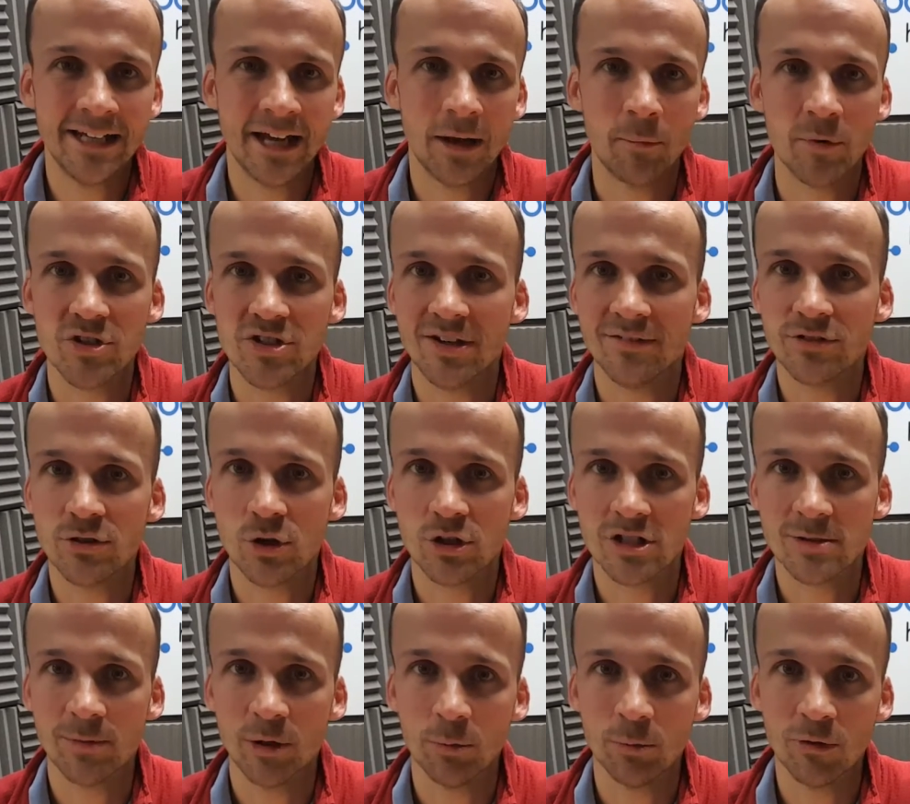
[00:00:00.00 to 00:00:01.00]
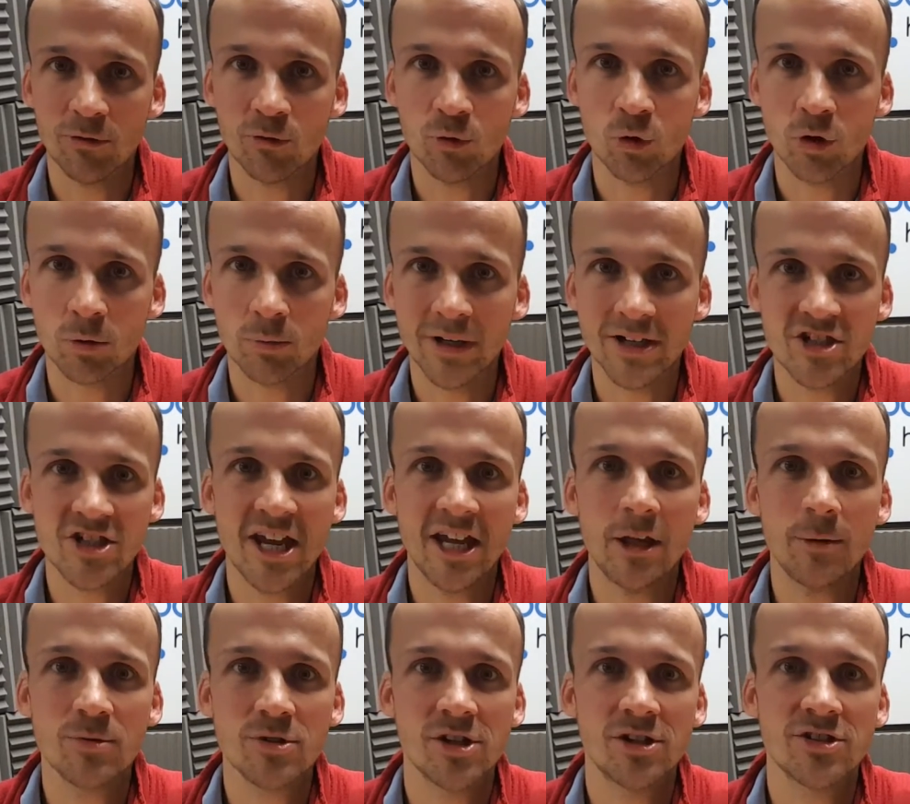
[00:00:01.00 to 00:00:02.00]
and which I've talked about before, which
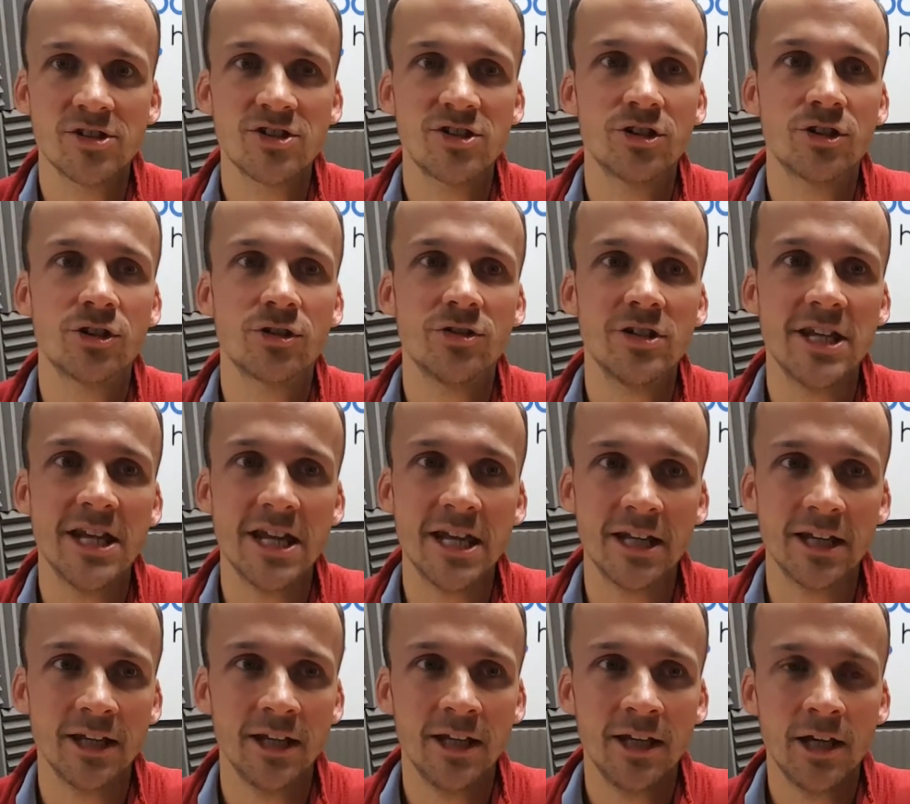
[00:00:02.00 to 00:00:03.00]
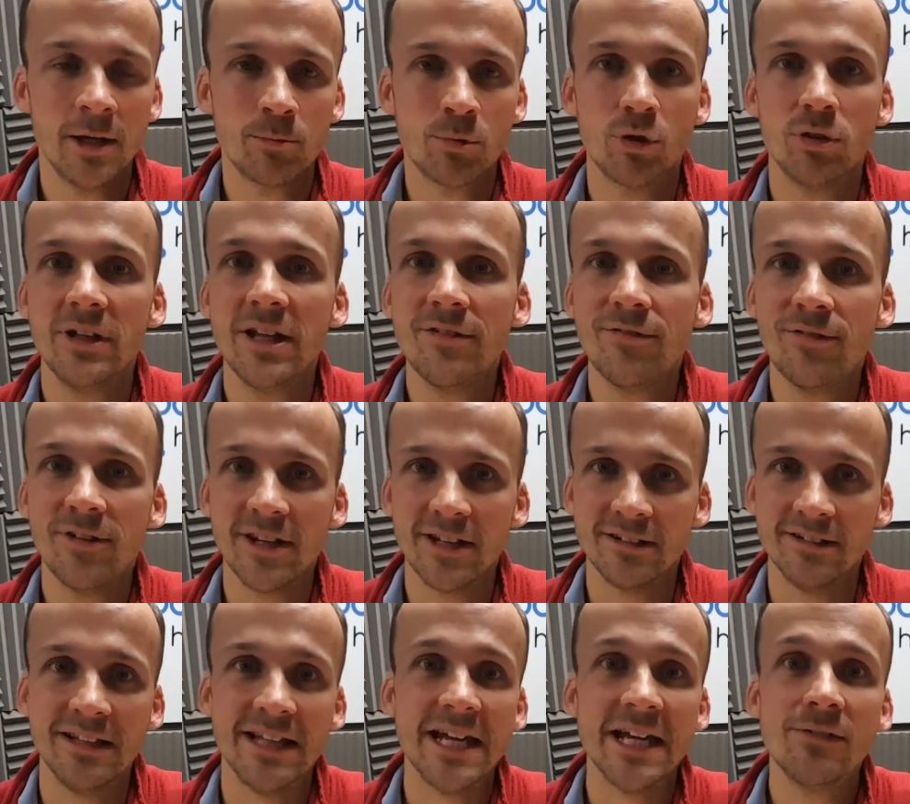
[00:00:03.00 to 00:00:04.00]
helps us to create prolific
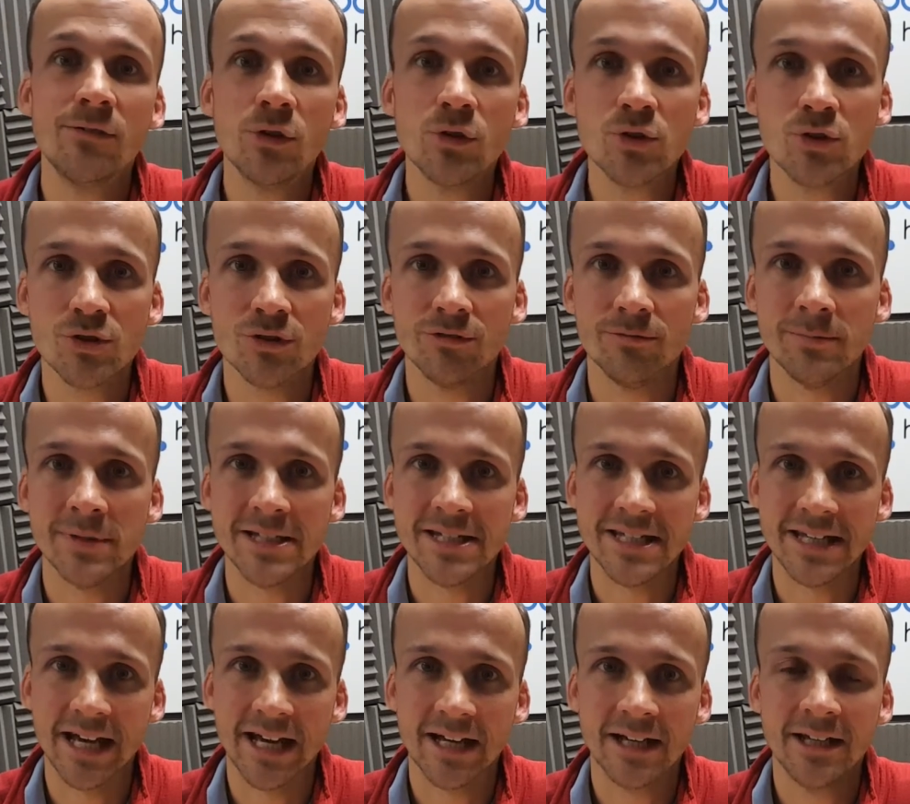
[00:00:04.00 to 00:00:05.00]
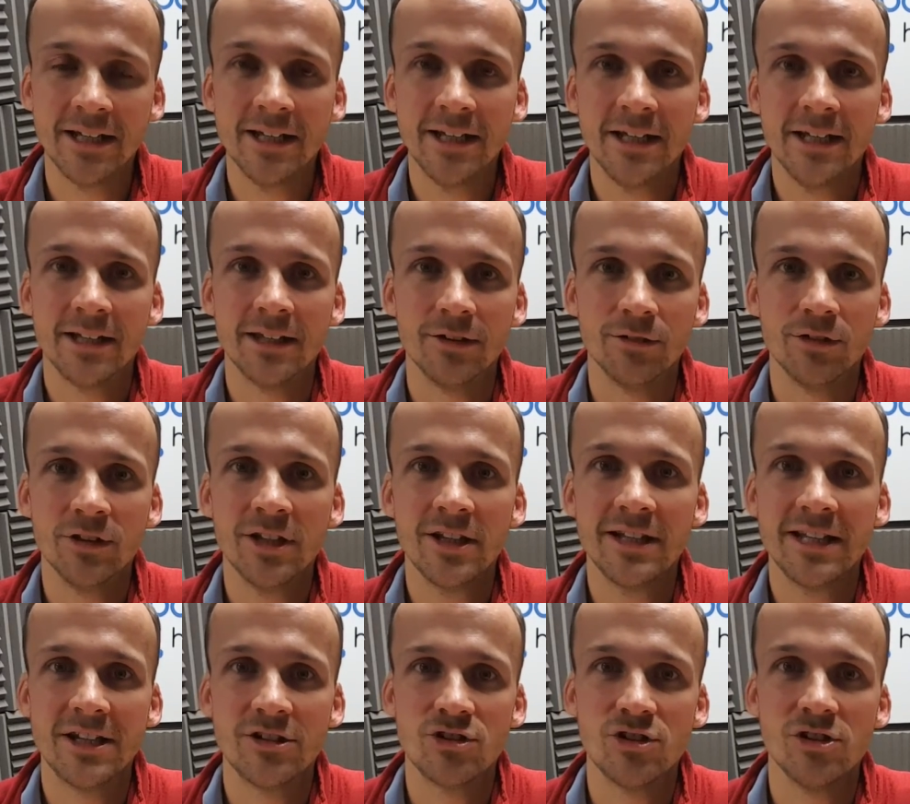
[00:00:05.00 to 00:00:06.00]
levels of media that really
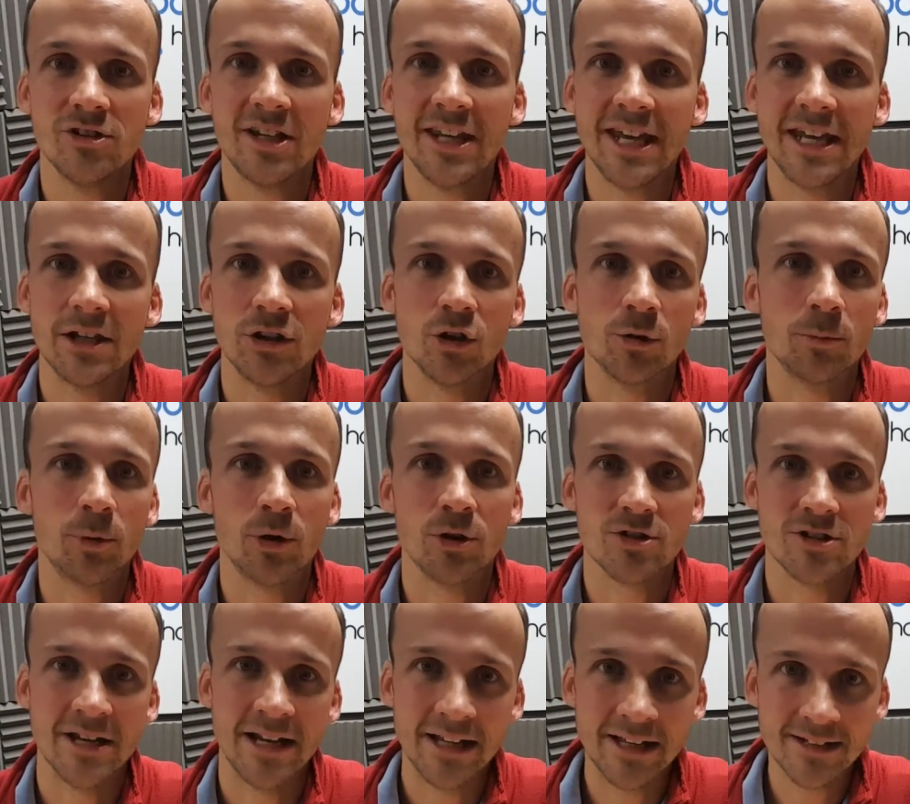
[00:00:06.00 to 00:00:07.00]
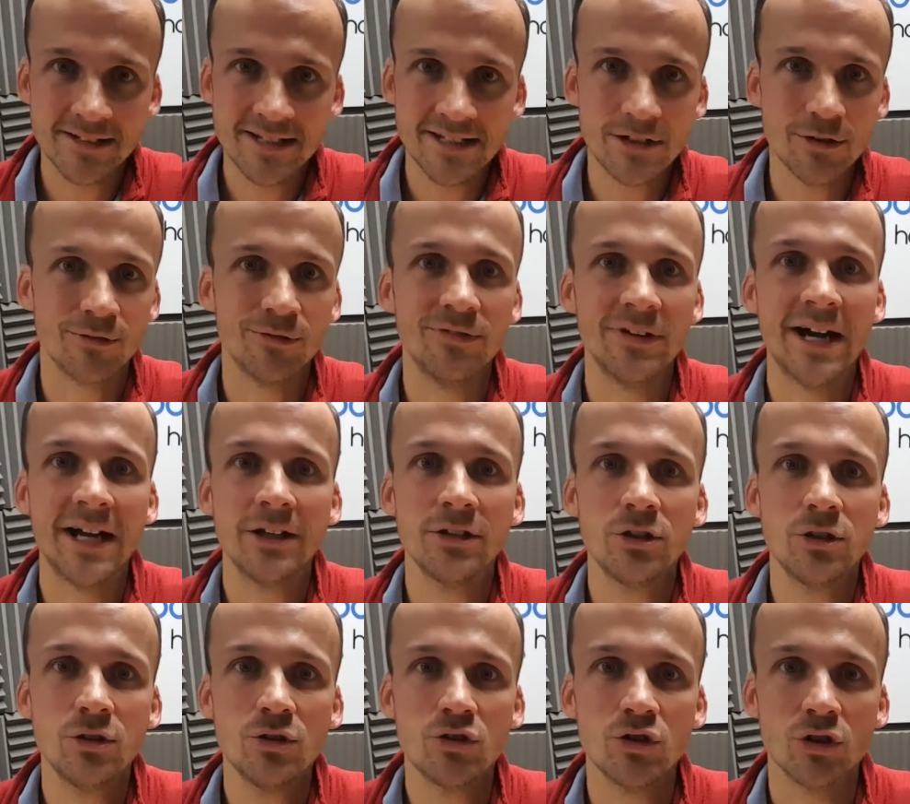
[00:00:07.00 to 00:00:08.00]
lets you get your personality, your
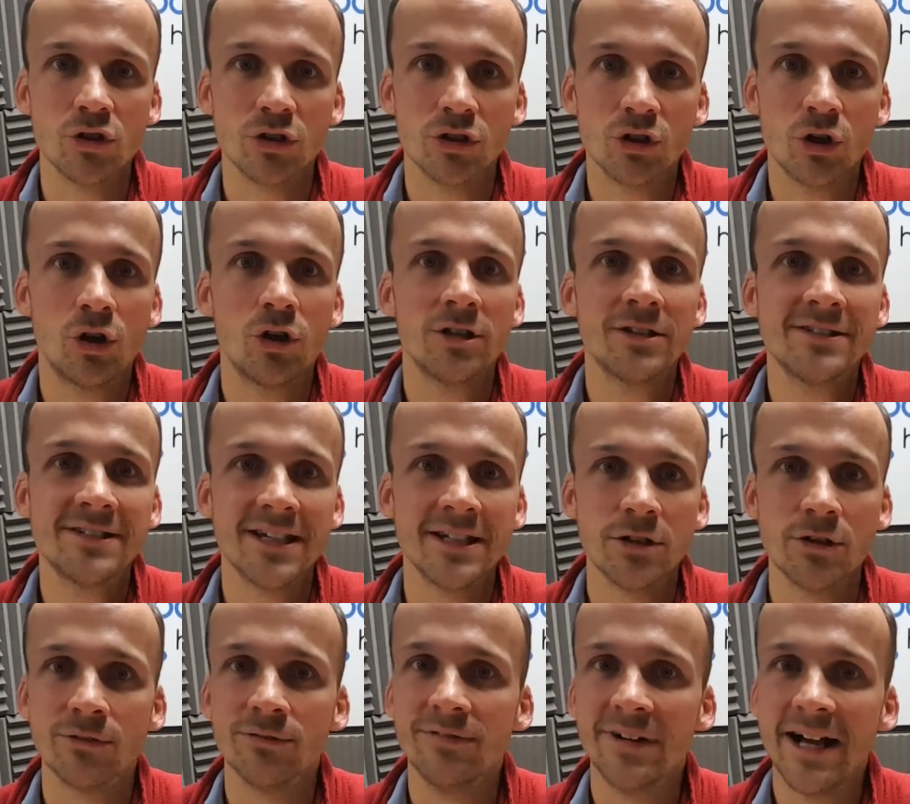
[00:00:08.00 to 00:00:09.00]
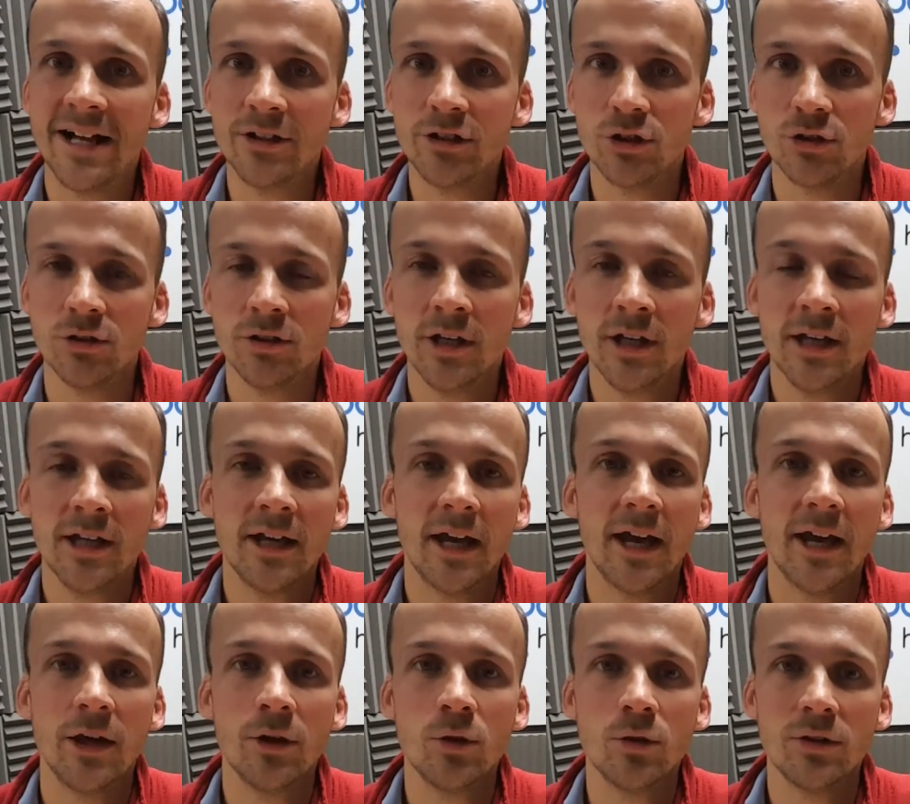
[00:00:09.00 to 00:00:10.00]
values, your content, your value
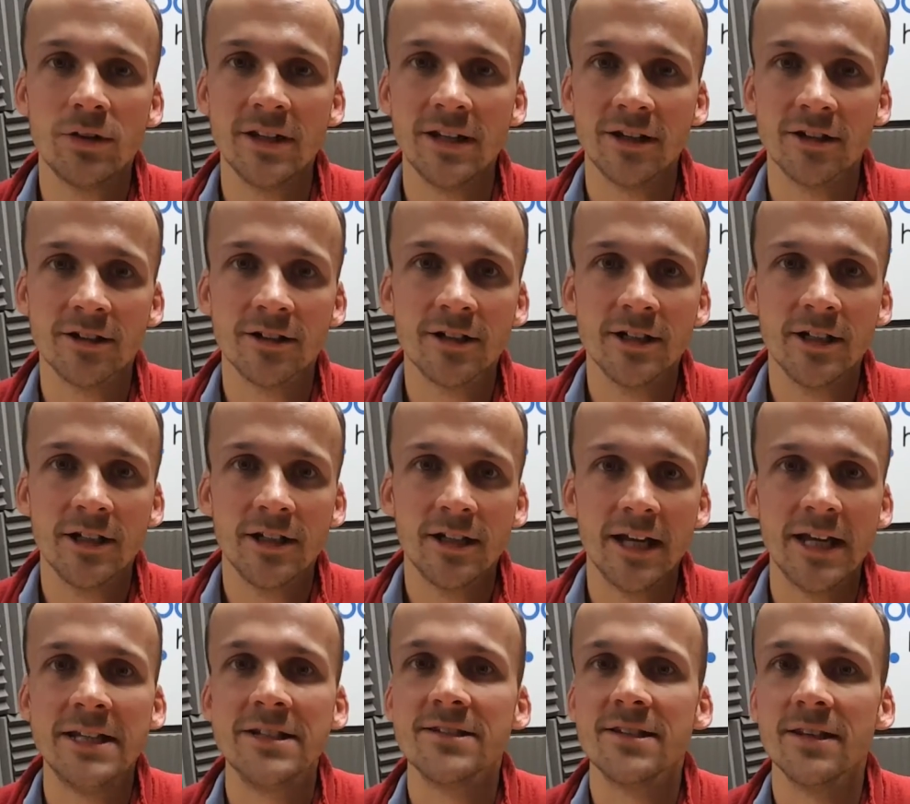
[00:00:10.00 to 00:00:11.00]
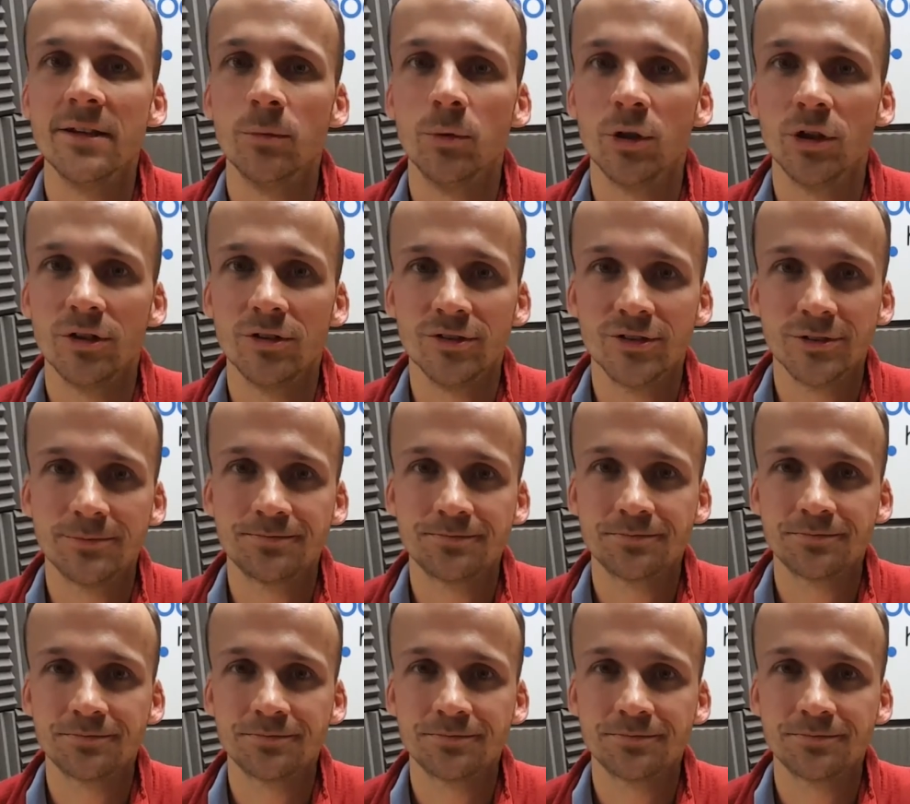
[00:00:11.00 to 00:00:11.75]
out there into the world.